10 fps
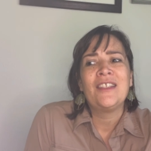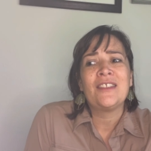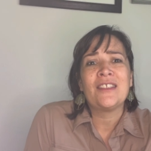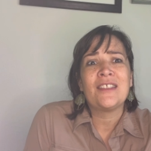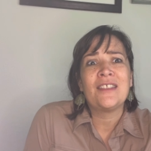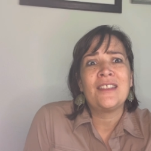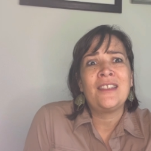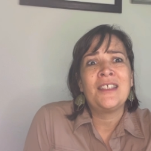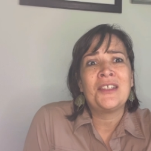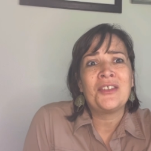just
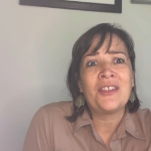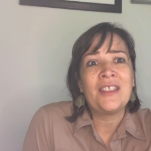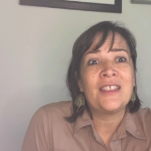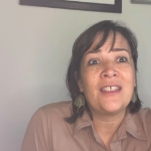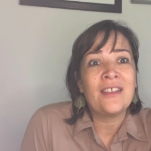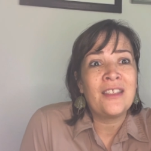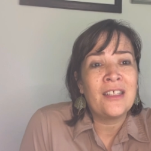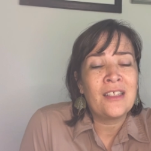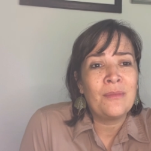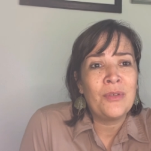literally staring at
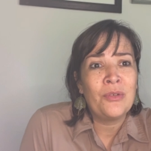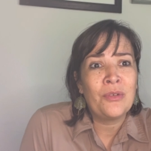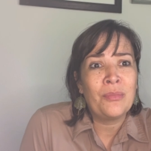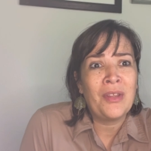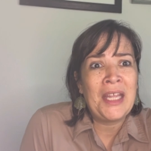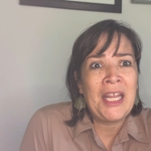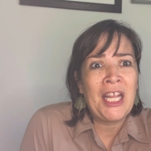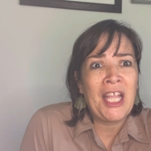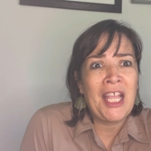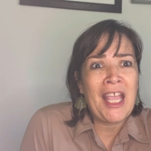a computer playing
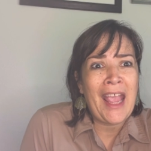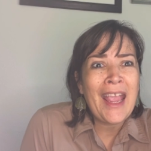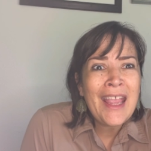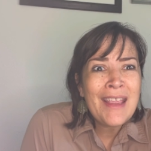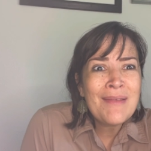a game.